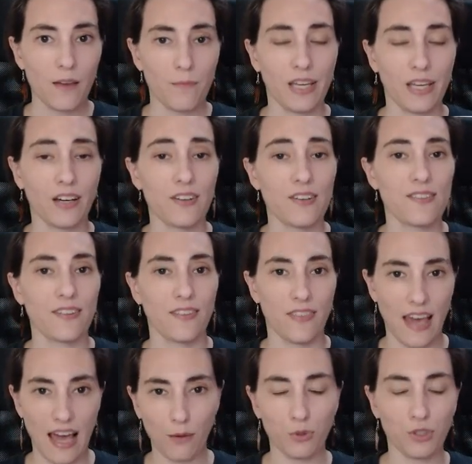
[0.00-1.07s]
because
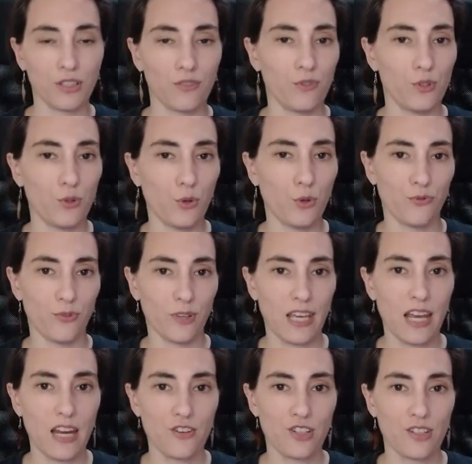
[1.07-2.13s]
that will give you
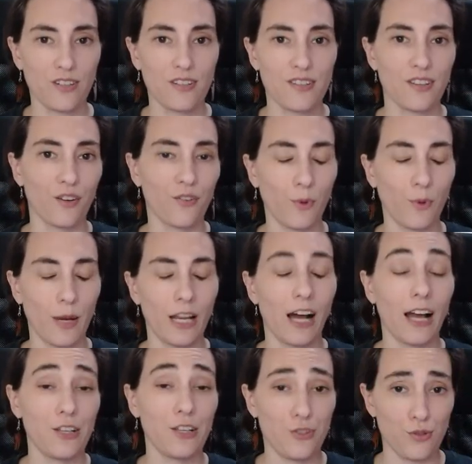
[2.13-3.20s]
notifications of when
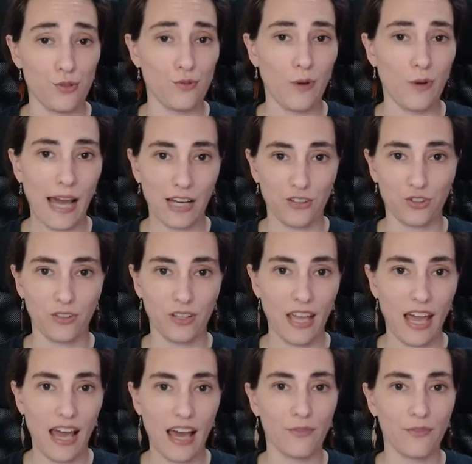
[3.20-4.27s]
I do actually
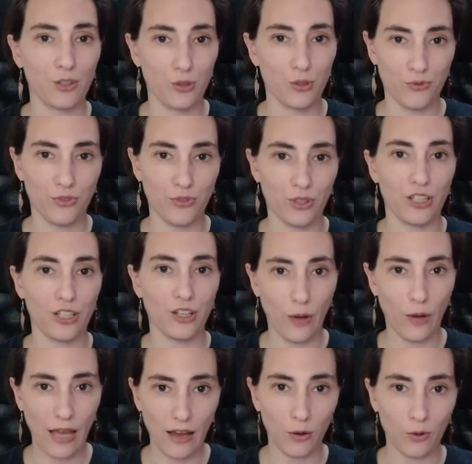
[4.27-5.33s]
have a new
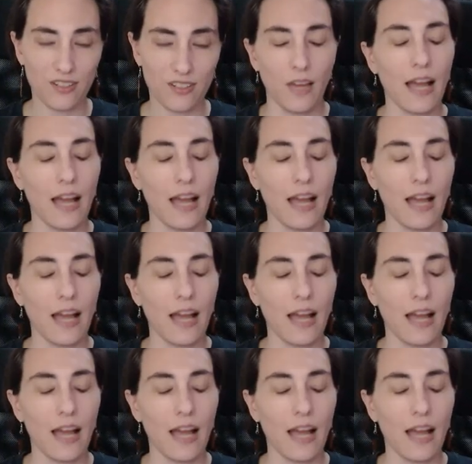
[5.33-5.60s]
video out.